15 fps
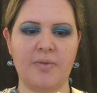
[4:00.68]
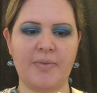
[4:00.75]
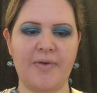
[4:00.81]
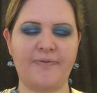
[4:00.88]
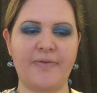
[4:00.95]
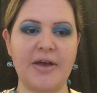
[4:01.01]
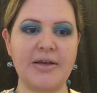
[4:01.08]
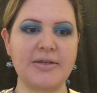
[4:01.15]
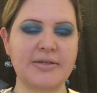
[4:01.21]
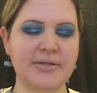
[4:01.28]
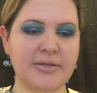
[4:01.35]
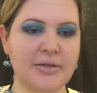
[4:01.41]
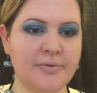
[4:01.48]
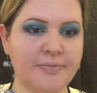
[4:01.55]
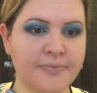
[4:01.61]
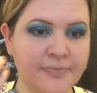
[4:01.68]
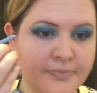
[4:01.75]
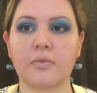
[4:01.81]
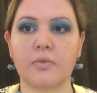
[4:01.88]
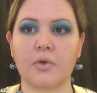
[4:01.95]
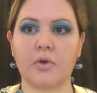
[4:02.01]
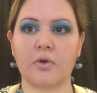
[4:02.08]
on my face.
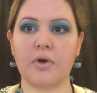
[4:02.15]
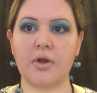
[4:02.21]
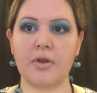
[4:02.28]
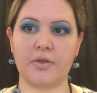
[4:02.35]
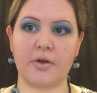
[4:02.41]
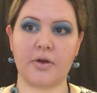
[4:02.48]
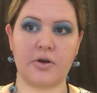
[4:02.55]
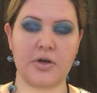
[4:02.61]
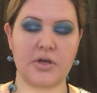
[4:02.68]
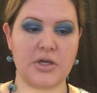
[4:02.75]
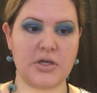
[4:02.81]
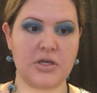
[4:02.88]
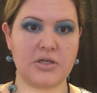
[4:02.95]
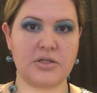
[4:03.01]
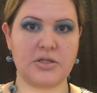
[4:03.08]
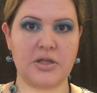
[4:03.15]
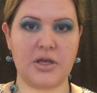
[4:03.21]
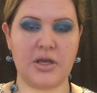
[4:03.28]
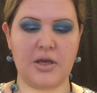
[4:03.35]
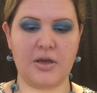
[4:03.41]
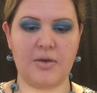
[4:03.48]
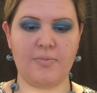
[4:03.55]
Alright, there is
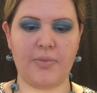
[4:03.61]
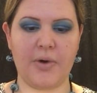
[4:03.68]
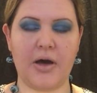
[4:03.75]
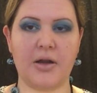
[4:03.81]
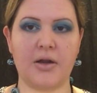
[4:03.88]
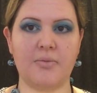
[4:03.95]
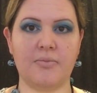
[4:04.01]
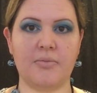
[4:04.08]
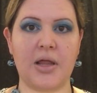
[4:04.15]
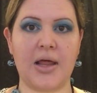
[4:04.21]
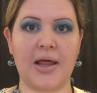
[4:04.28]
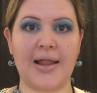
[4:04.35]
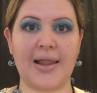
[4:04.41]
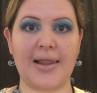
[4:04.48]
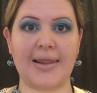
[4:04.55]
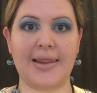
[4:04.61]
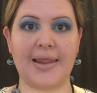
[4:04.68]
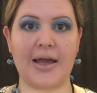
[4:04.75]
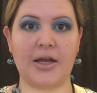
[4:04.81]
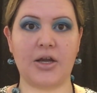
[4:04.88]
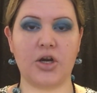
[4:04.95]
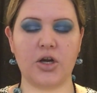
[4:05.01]
the bottom
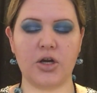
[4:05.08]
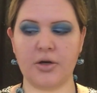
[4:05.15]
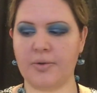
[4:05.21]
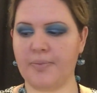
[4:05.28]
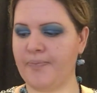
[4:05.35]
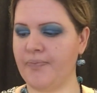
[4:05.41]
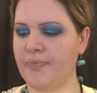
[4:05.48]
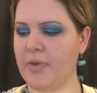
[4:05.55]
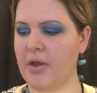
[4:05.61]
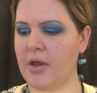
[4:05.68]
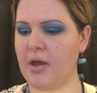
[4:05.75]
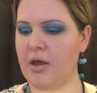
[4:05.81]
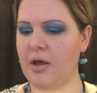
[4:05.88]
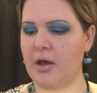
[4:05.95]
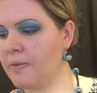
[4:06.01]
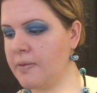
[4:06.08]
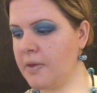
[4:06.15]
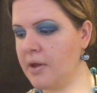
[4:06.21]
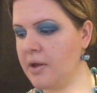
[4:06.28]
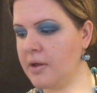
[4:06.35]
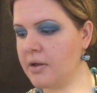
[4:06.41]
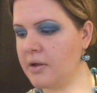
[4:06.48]
liner. I
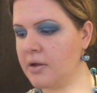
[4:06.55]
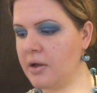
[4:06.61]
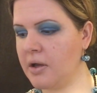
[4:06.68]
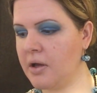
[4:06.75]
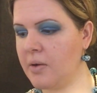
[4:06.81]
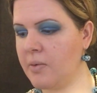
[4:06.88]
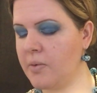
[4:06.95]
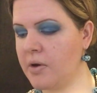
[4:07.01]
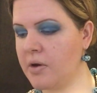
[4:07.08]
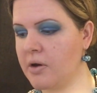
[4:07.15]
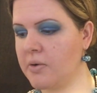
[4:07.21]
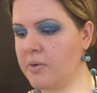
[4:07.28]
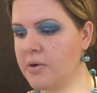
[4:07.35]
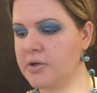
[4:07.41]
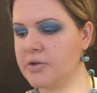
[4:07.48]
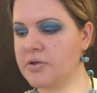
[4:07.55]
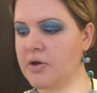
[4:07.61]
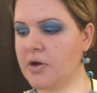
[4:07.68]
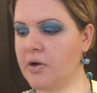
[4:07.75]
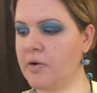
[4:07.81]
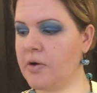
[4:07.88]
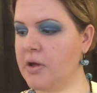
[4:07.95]
think now we are going to
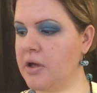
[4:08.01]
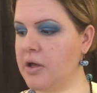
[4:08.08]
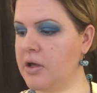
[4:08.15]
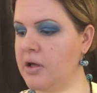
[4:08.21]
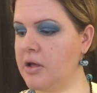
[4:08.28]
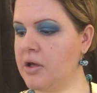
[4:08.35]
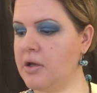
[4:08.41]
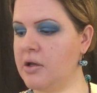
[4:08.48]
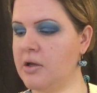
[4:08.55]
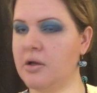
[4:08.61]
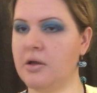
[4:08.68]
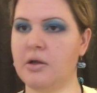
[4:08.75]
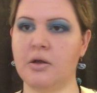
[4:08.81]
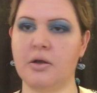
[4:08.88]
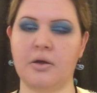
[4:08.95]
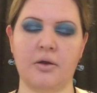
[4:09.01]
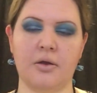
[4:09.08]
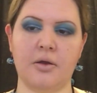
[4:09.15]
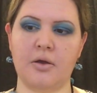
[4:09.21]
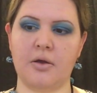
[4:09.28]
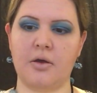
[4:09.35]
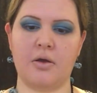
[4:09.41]
go in
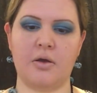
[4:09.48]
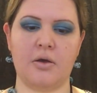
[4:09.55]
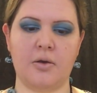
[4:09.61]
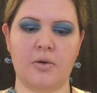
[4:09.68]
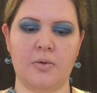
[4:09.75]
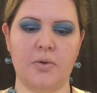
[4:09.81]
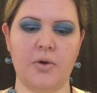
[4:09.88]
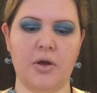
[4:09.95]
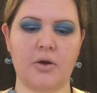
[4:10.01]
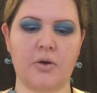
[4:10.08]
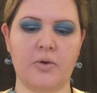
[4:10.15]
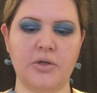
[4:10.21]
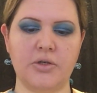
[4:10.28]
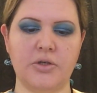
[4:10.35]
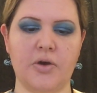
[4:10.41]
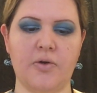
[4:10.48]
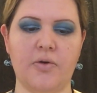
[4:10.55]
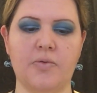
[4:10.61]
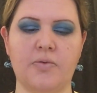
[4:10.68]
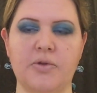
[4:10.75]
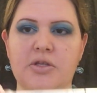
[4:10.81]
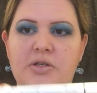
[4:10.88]

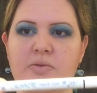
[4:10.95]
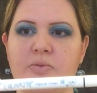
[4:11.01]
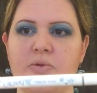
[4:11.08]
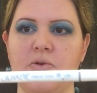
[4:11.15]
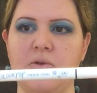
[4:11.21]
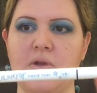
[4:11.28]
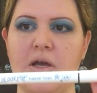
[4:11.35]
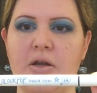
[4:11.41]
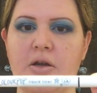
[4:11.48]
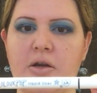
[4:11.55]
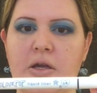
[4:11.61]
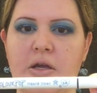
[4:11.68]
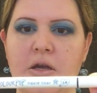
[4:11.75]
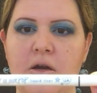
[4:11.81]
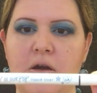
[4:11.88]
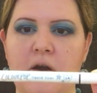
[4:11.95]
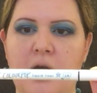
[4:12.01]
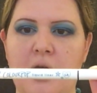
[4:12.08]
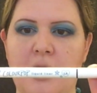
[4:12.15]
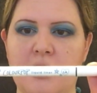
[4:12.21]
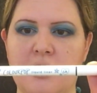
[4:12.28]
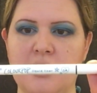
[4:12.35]
with this blue liner here,
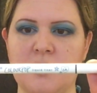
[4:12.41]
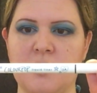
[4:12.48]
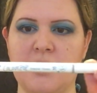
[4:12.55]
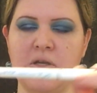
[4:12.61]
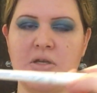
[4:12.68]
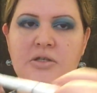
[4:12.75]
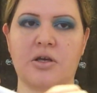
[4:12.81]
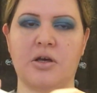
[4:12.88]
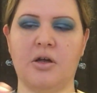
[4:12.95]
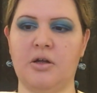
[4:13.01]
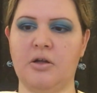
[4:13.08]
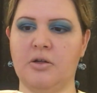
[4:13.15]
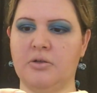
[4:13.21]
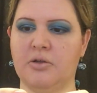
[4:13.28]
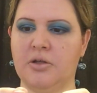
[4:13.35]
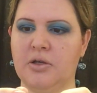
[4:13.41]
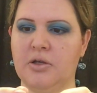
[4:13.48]
and this one is called,